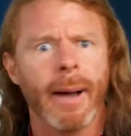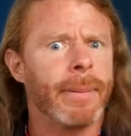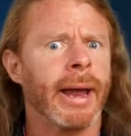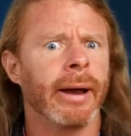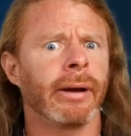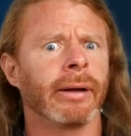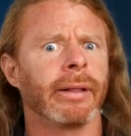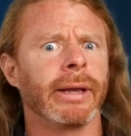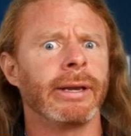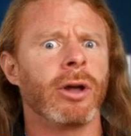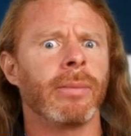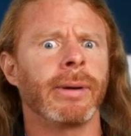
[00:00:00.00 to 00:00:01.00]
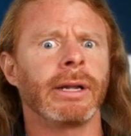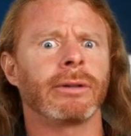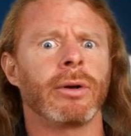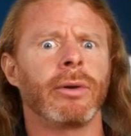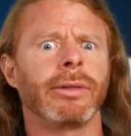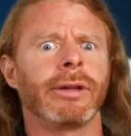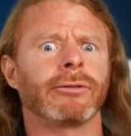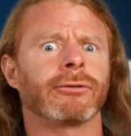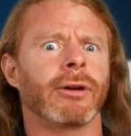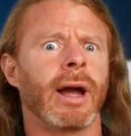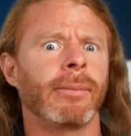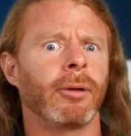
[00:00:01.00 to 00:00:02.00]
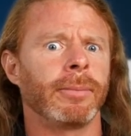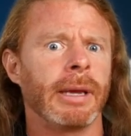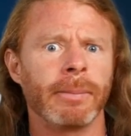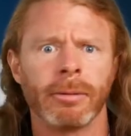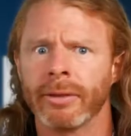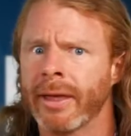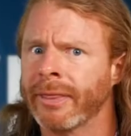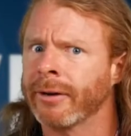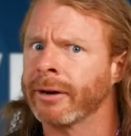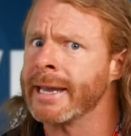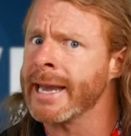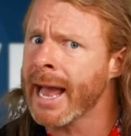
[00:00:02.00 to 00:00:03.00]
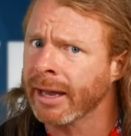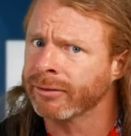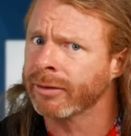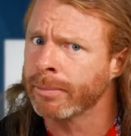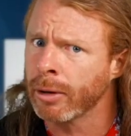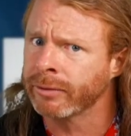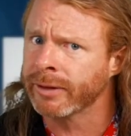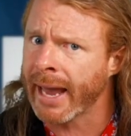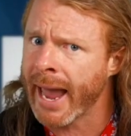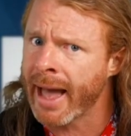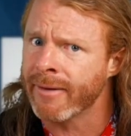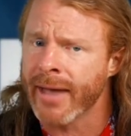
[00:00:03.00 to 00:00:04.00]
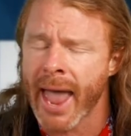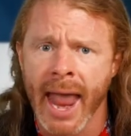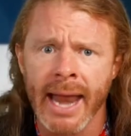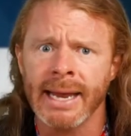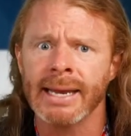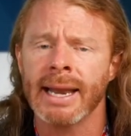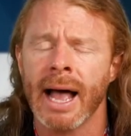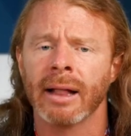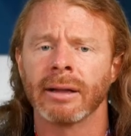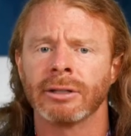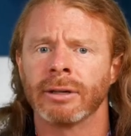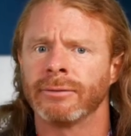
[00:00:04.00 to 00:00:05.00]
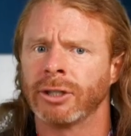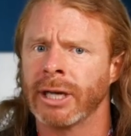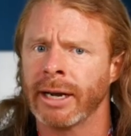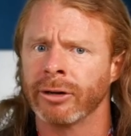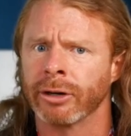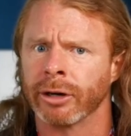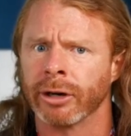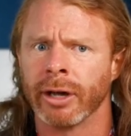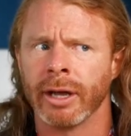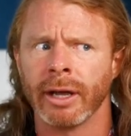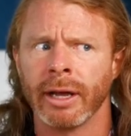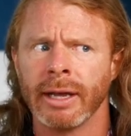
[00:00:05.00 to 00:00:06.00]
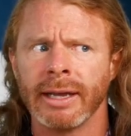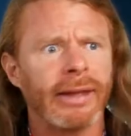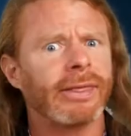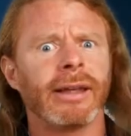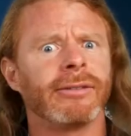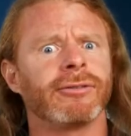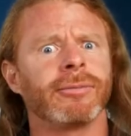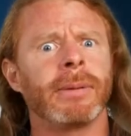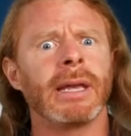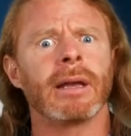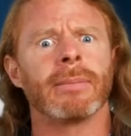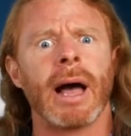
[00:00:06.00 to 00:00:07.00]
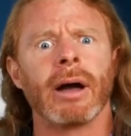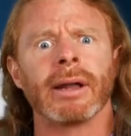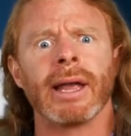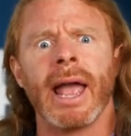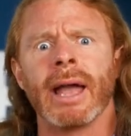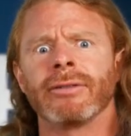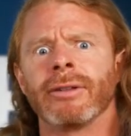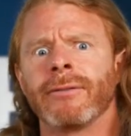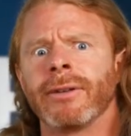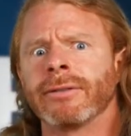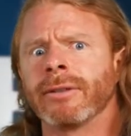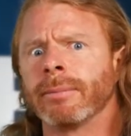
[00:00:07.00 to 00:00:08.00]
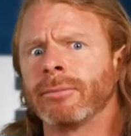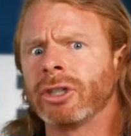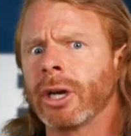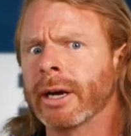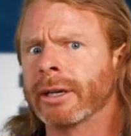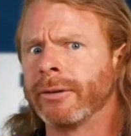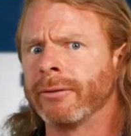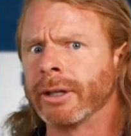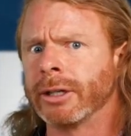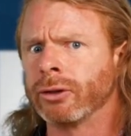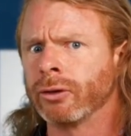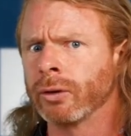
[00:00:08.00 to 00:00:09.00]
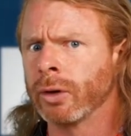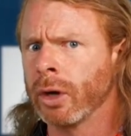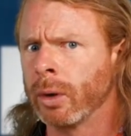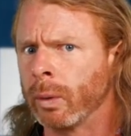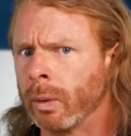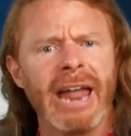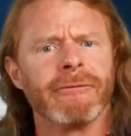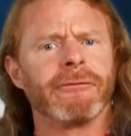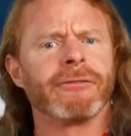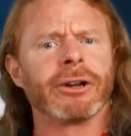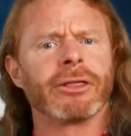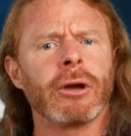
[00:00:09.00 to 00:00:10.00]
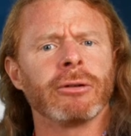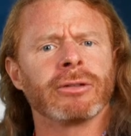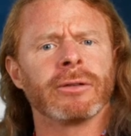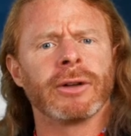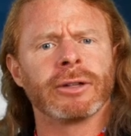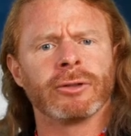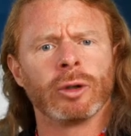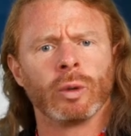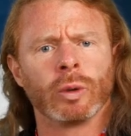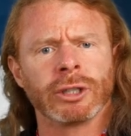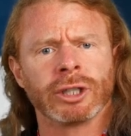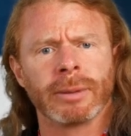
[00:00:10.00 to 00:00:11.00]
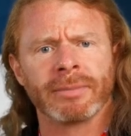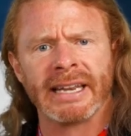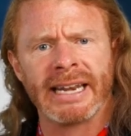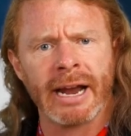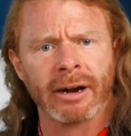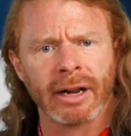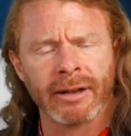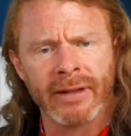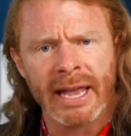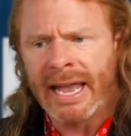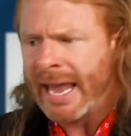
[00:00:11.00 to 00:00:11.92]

Apparently, nobody told these tribal people that they're not supposed to have any knowledge of gender. Yet they speak about it as if it's objectively true. And for those of us who worship the narrative,